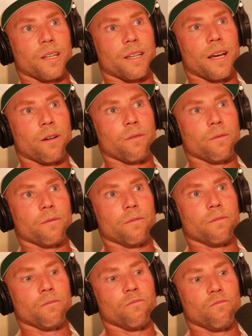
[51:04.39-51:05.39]
okay, now
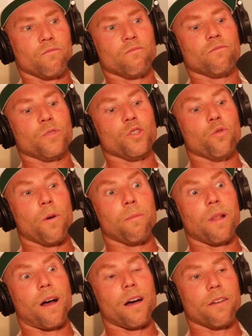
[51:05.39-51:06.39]
you
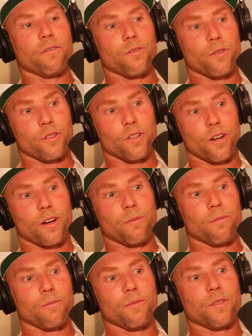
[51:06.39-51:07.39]
apply for a
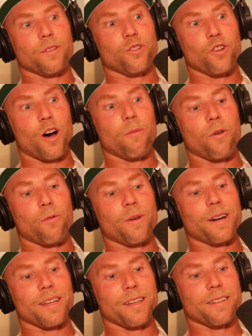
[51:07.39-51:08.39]
job. The job
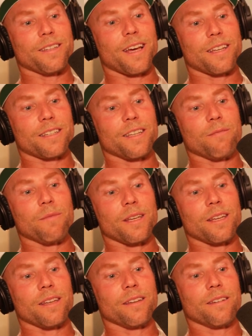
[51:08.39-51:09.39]
already is asking
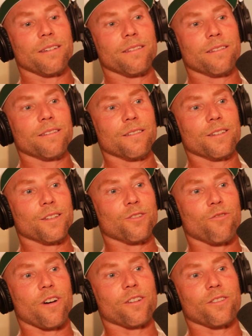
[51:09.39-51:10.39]
me to
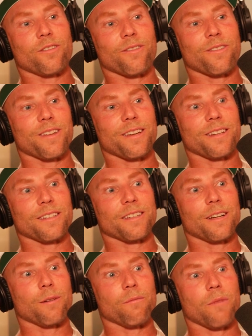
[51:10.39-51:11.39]
structure things,
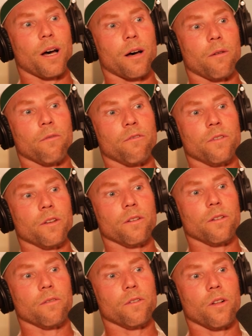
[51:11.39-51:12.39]
and I
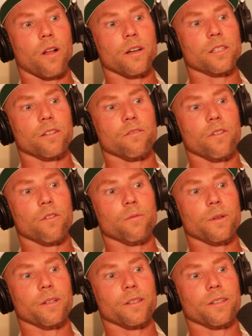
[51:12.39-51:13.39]
feel
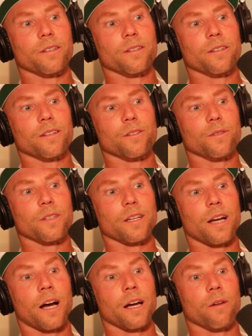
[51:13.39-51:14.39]
claustrophobic. So it's
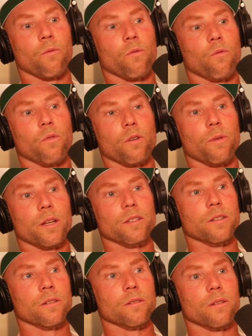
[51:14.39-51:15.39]
like, what
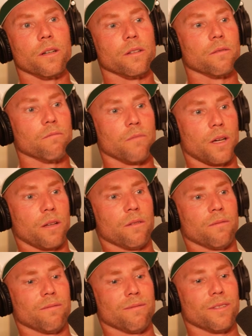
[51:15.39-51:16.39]
do? I
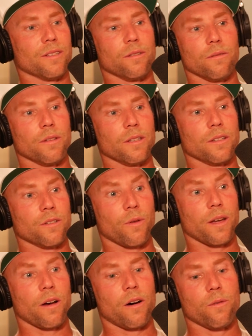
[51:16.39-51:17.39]
don't do this. So
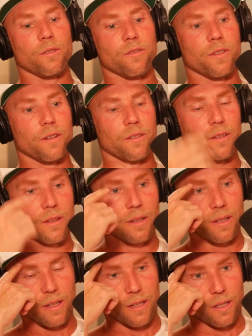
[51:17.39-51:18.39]
I always felt,
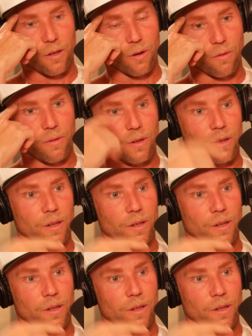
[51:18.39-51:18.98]
you know,